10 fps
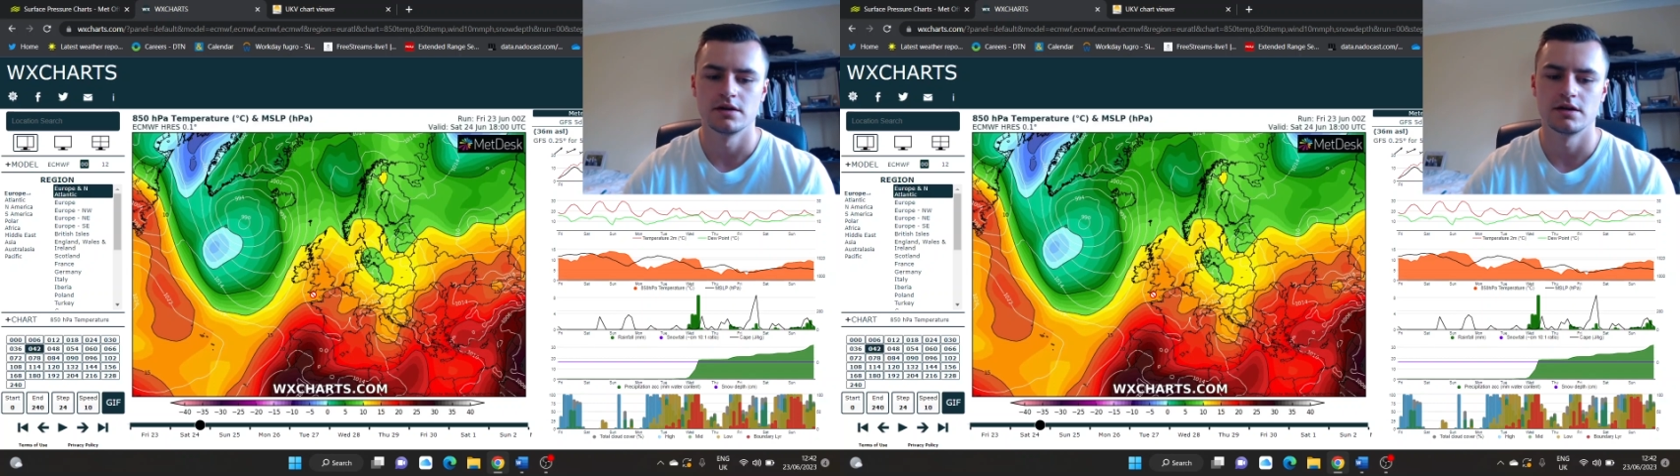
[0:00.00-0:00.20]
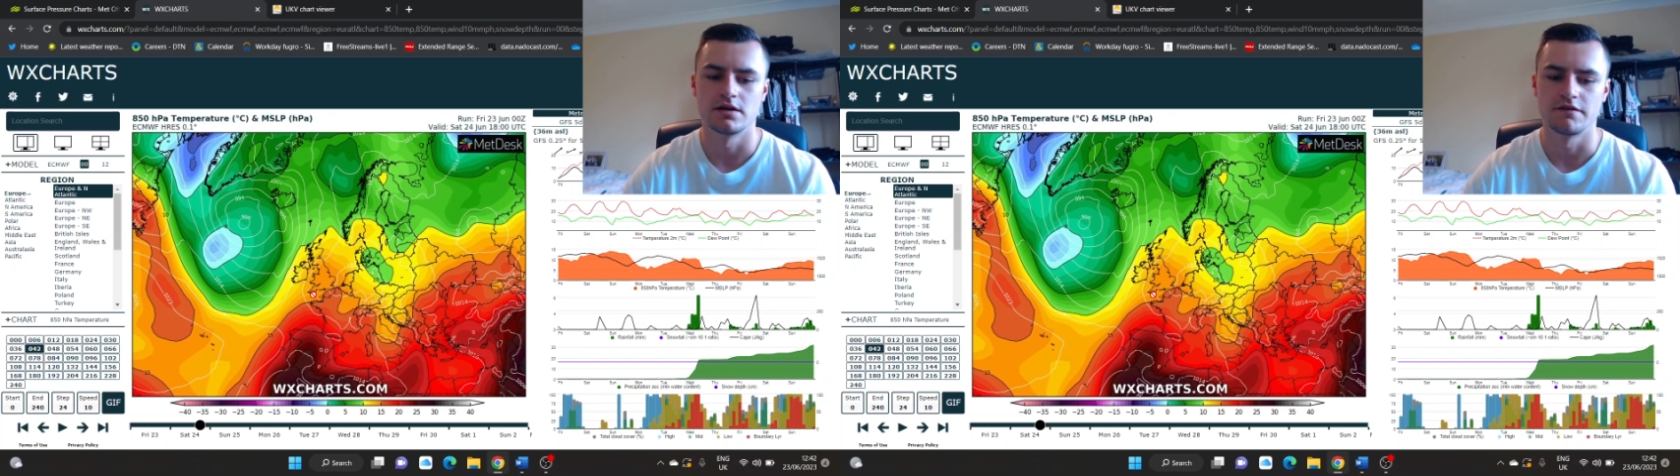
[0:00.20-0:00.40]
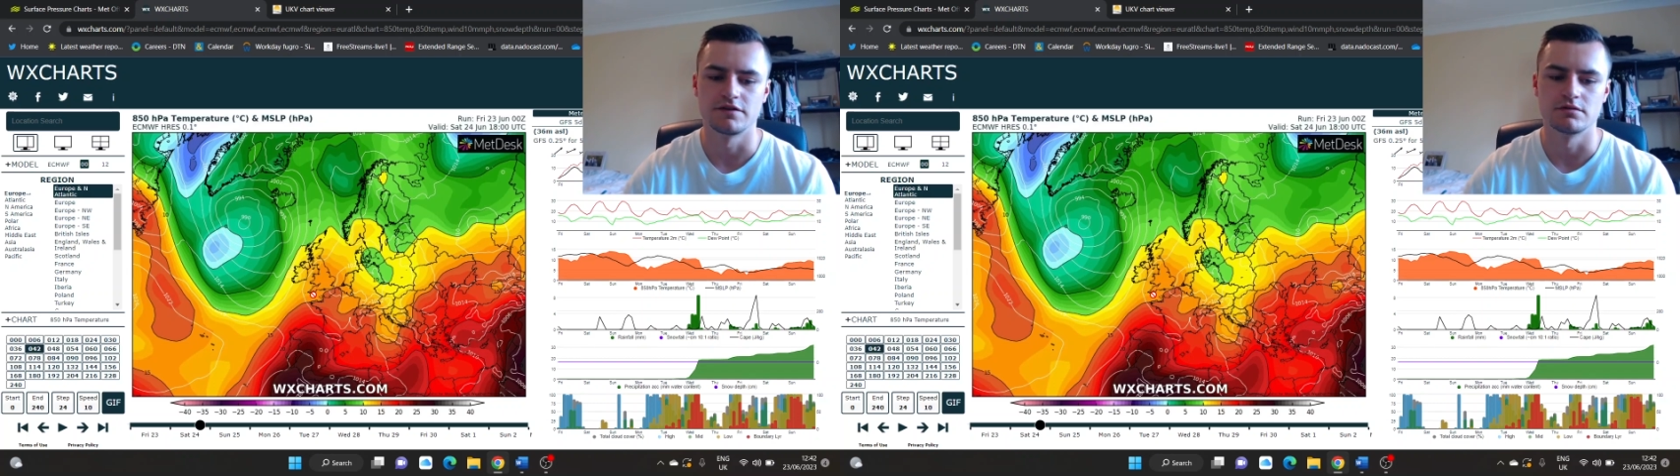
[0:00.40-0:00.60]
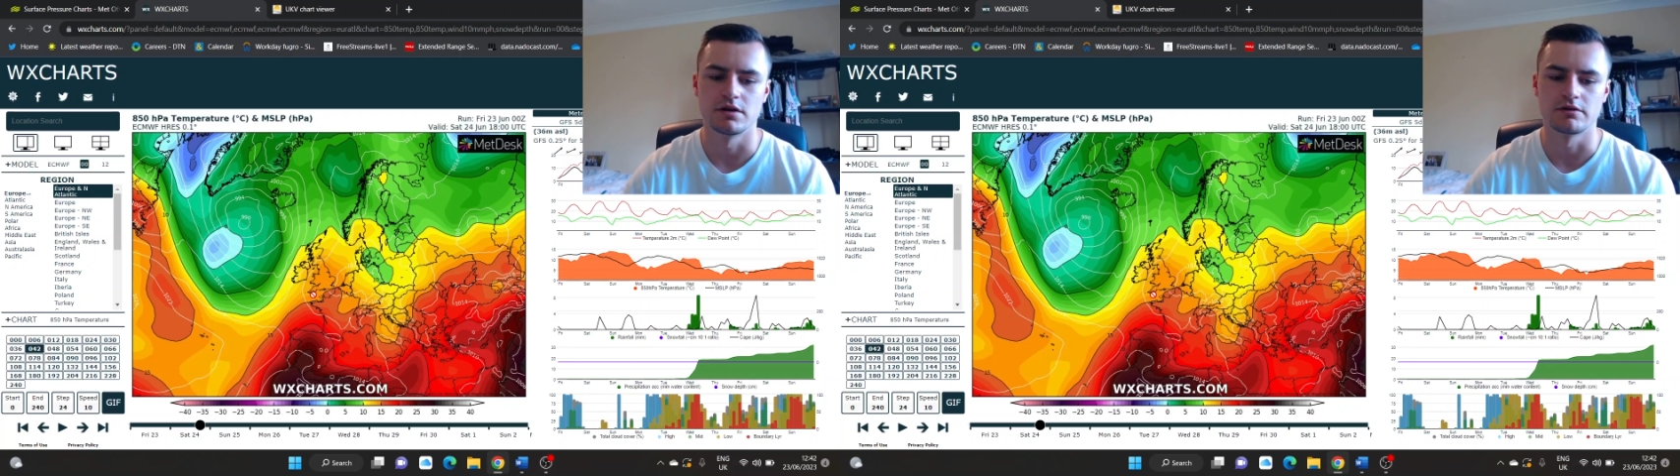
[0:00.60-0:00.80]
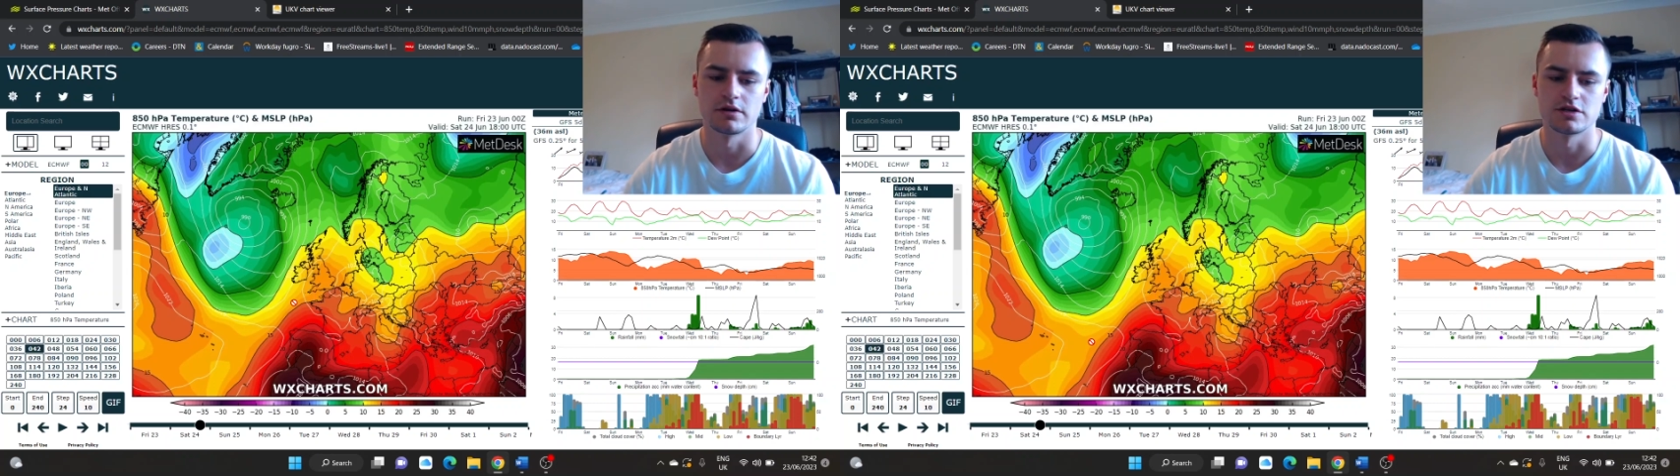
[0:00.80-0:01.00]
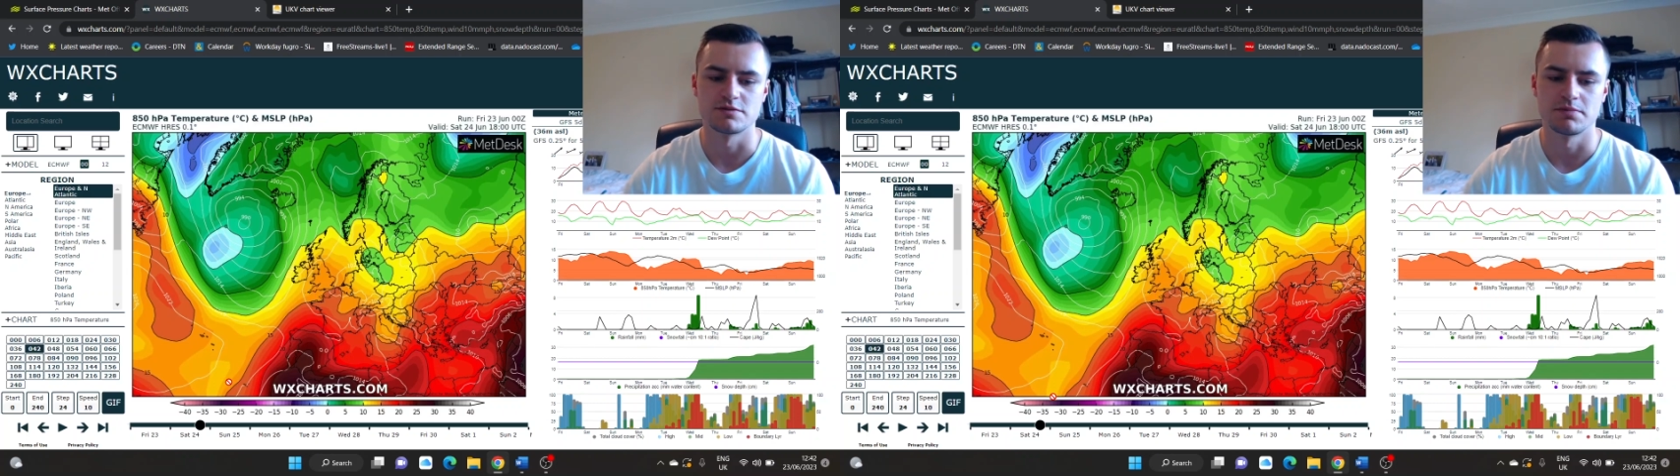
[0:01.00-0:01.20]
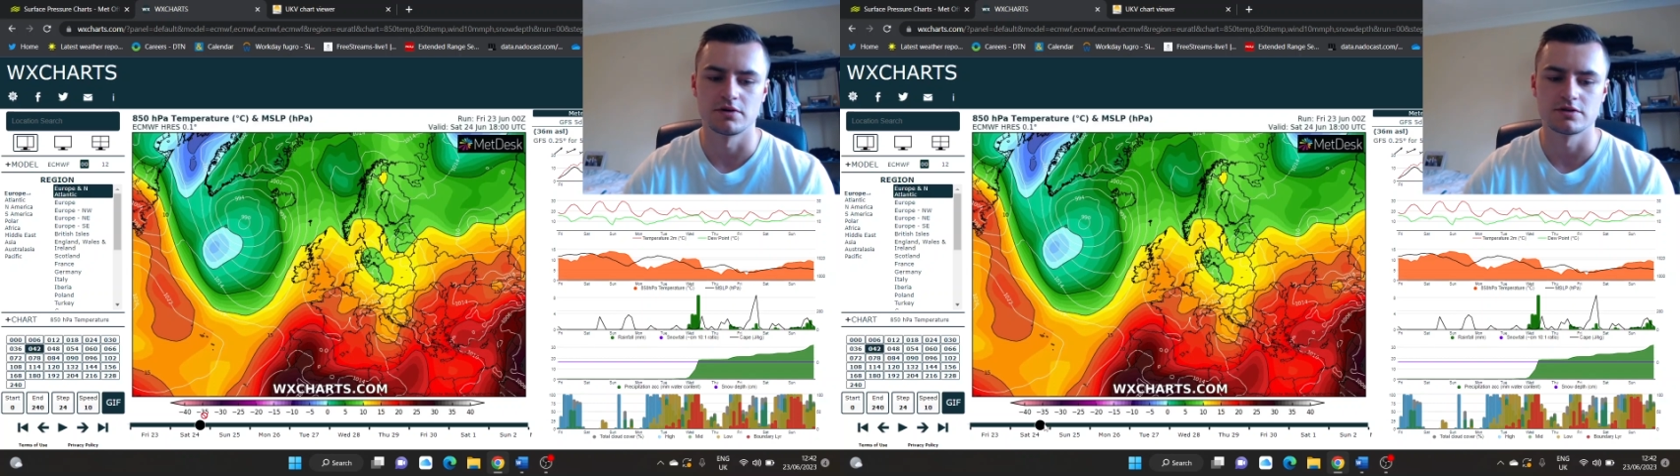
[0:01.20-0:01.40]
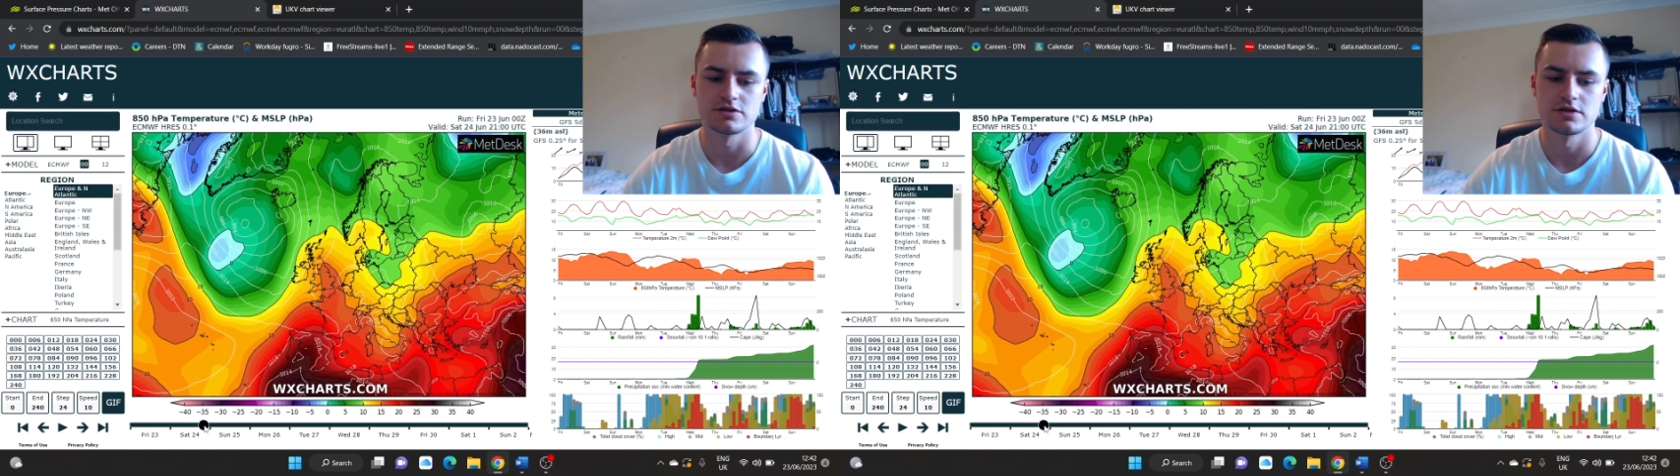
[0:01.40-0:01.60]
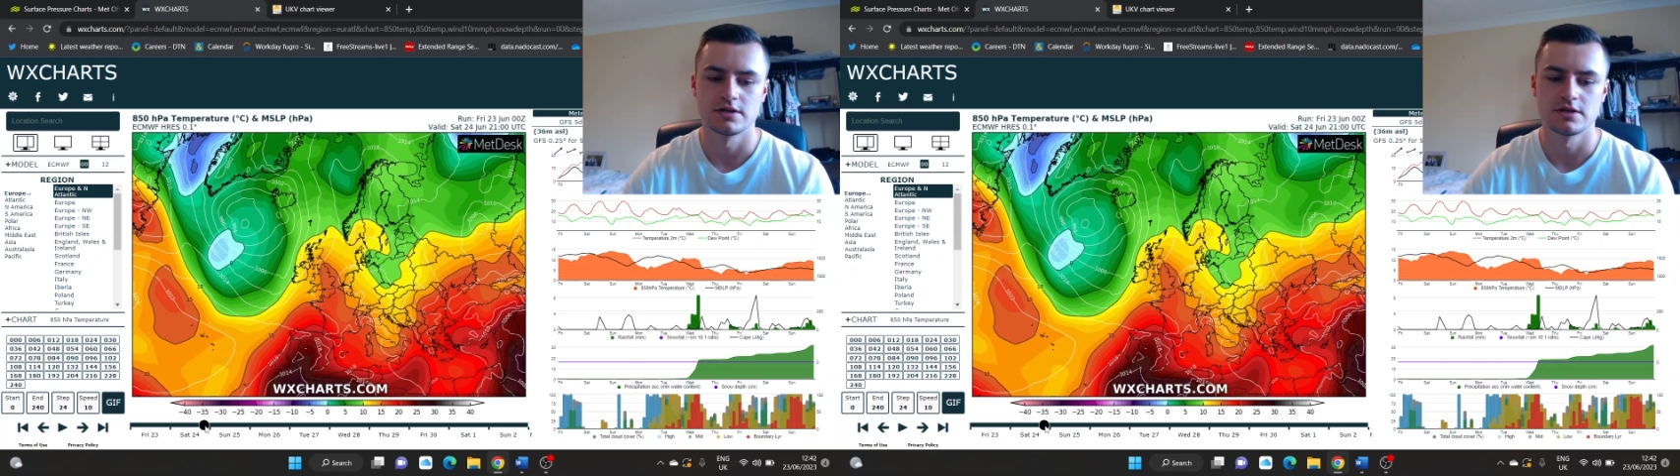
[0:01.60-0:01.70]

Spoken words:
in a few localized spots.